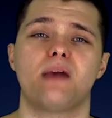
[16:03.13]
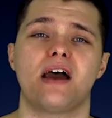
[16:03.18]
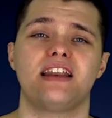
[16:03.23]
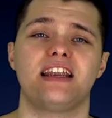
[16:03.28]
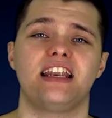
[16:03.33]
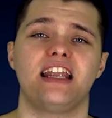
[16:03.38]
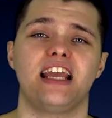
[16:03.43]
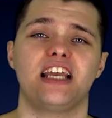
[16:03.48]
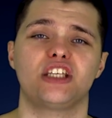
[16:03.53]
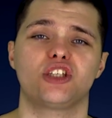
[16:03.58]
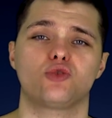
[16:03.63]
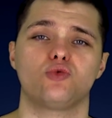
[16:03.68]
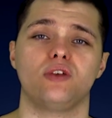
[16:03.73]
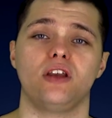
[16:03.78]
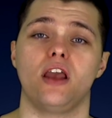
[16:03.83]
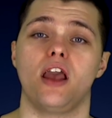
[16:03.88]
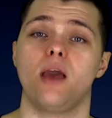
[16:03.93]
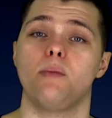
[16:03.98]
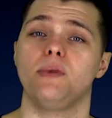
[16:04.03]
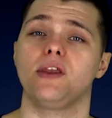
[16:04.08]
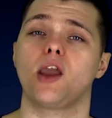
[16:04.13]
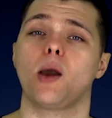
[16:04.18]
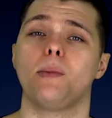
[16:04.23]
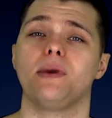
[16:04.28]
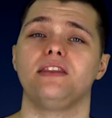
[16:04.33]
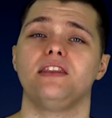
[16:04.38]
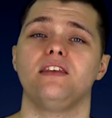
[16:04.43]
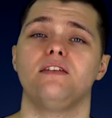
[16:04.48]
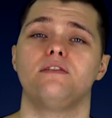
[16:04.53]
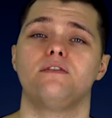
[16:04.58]
men in history,
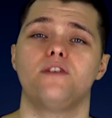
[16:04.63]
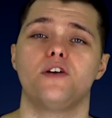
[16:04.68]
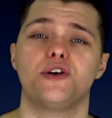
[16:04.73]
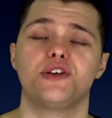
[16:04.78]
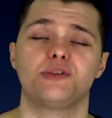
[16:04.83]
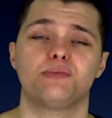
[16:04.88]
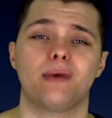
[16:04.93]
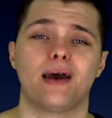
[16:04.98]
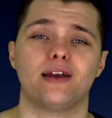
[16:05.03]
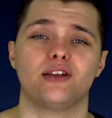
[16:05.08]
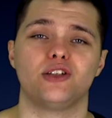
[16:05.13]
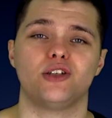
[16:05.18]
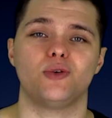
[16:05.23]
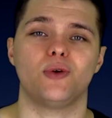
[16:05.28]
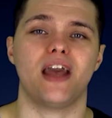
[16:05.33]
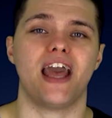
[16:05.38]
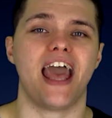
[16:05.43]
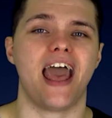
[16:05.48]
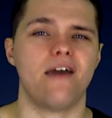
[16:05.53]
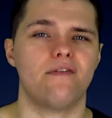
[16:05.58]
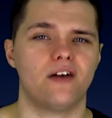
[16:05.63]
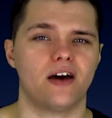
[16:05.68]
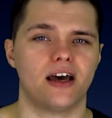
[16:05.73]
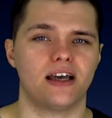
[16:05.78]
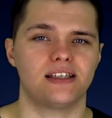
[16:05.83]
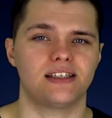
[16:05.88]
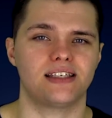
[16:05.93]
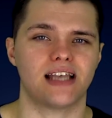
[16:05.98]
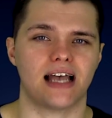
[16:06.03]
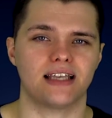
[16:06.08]
becoming the first man to ever
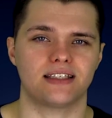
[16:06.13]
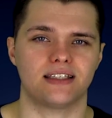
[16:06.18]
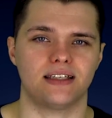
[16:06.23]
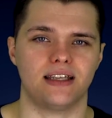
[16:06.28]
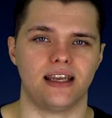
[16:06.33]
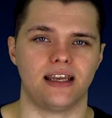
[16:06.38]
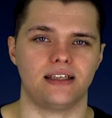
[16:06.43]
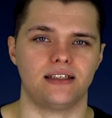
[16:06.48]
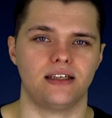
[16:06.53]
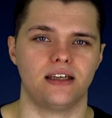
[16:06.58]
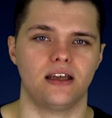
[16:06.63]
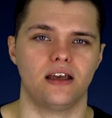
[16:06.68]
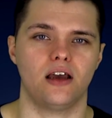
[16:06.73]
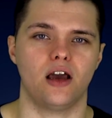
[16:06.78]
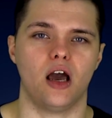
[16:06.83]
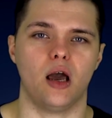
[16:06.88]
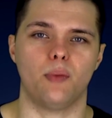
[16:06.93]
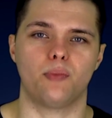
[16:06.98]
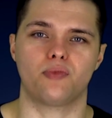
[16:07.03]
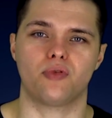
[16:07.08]
assassinate a